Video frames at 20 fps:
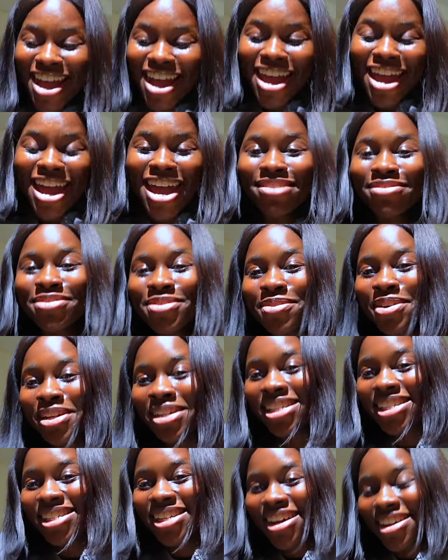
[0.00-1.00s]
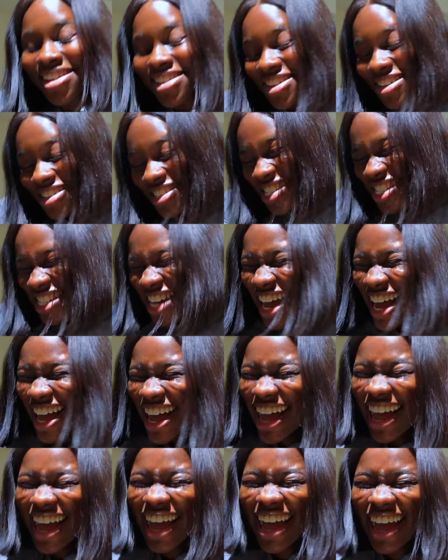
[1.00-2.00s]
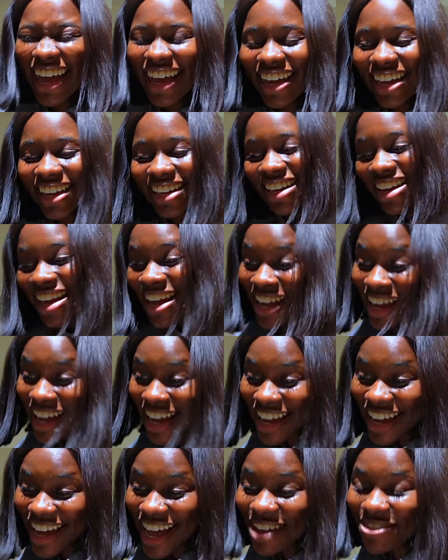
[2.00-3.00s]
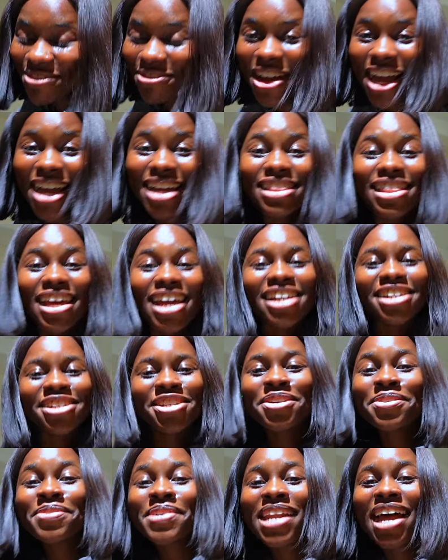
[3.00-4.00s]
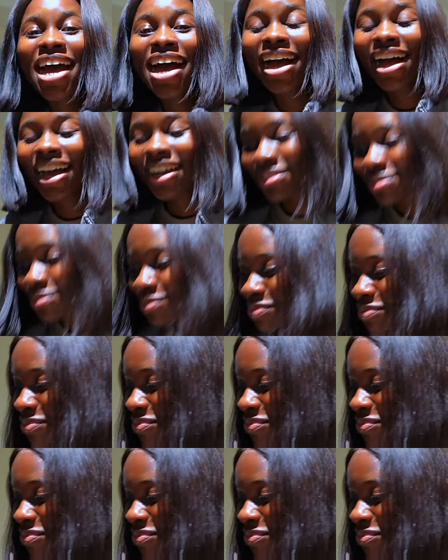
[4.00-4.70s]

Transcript: even when the sun don't shine I got faith in you and I